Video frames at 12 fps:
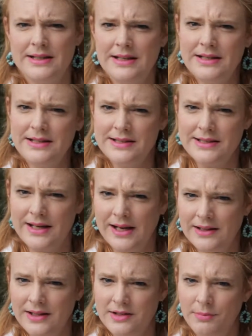and
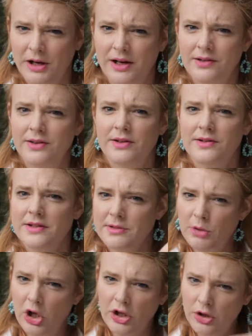inside this box there's a
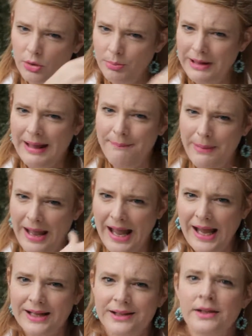small little black
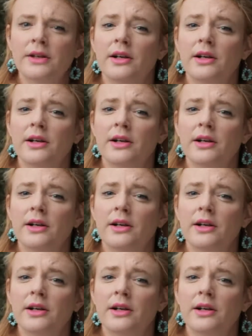bag.